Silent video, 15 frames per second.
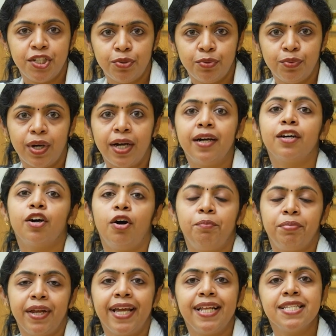you a
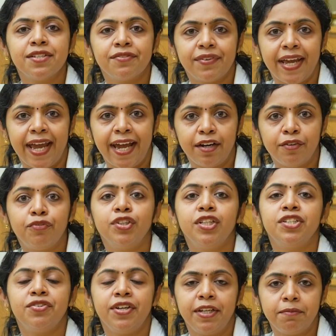comprehensive care for the
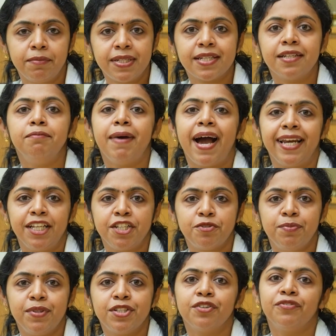treatment and
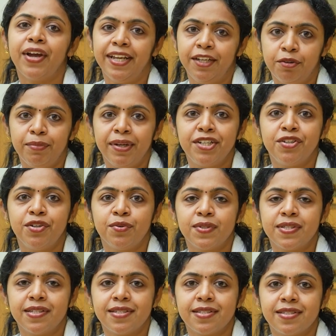management of
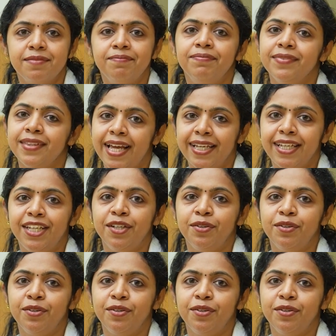endometriosis. Thank